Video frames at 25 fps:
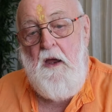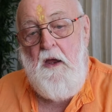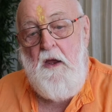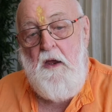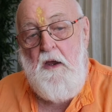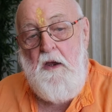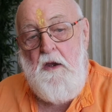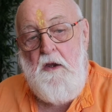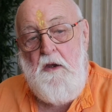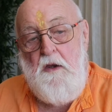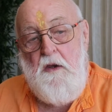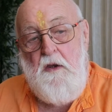
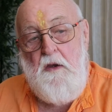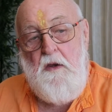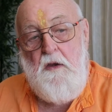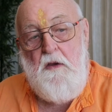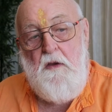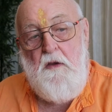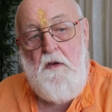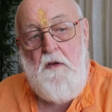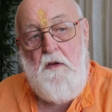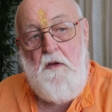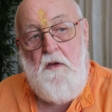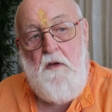he
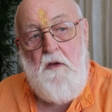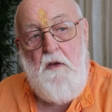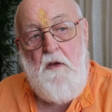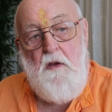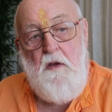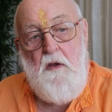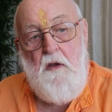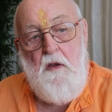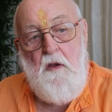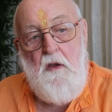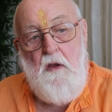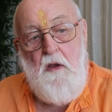
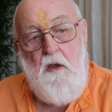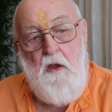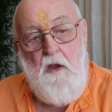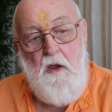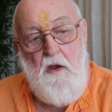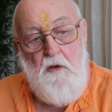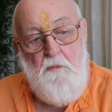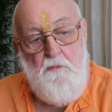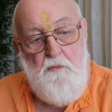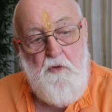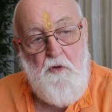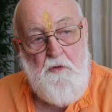
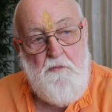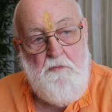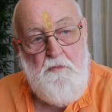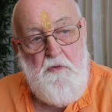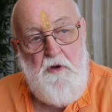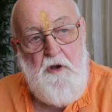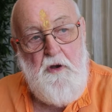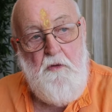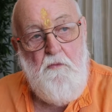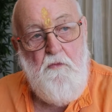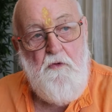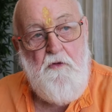
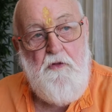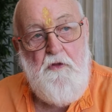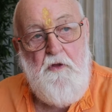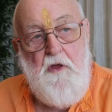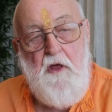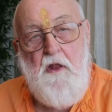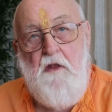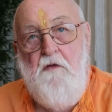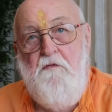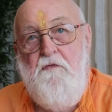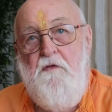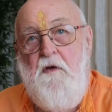put me in with
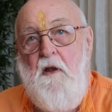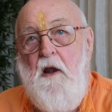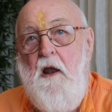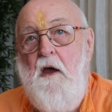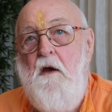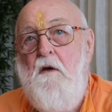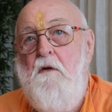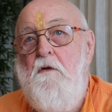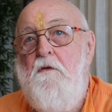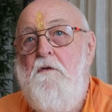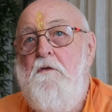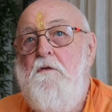the other
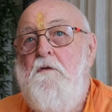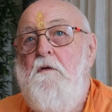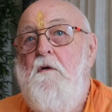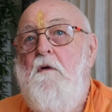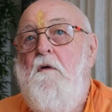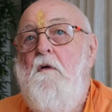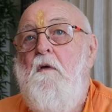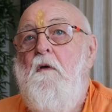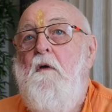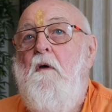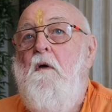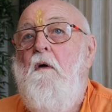fellows
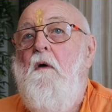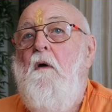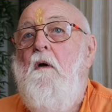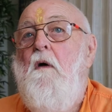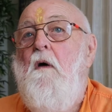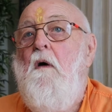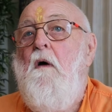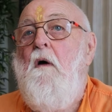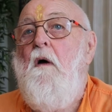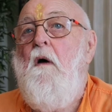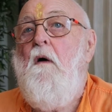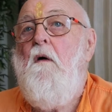
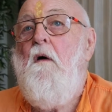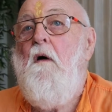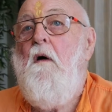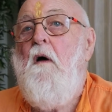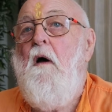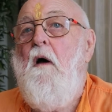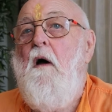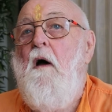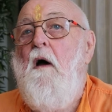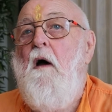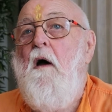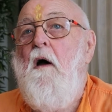
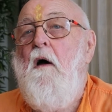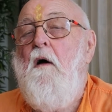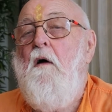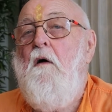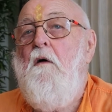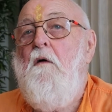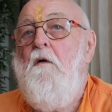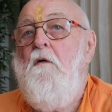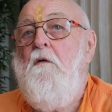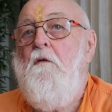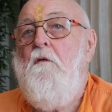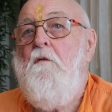
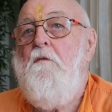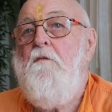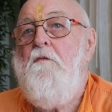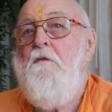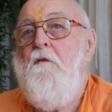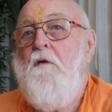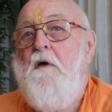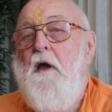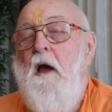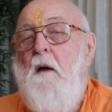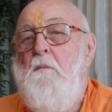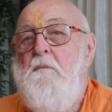
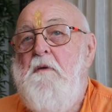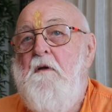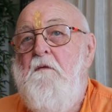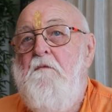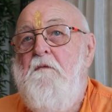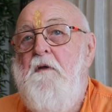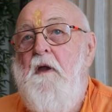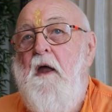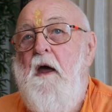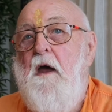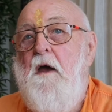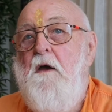for a couple
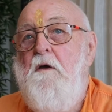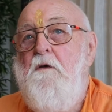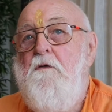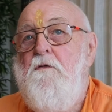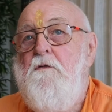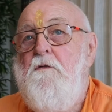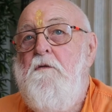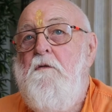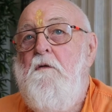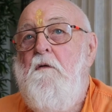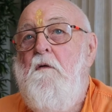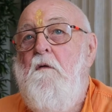of
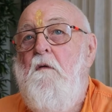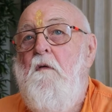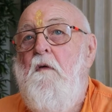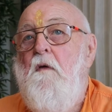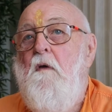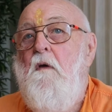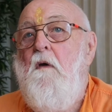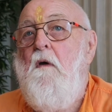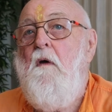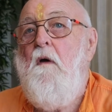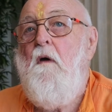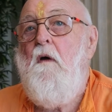days,
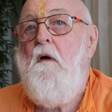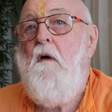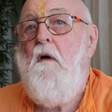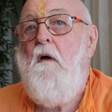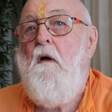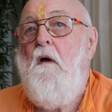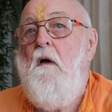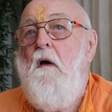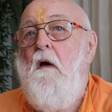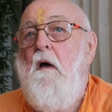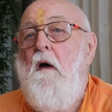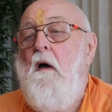
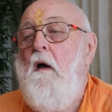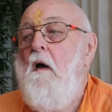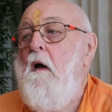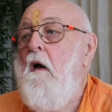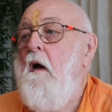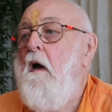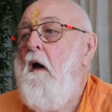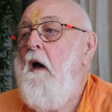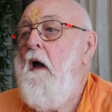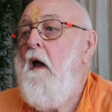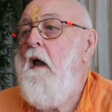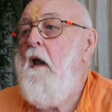
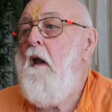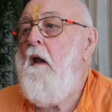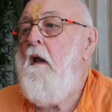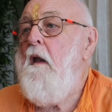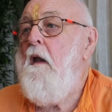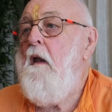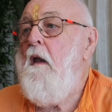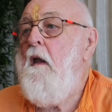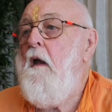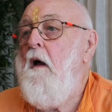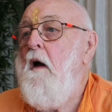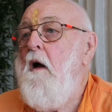
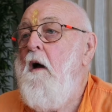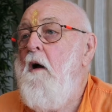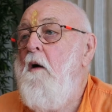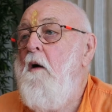and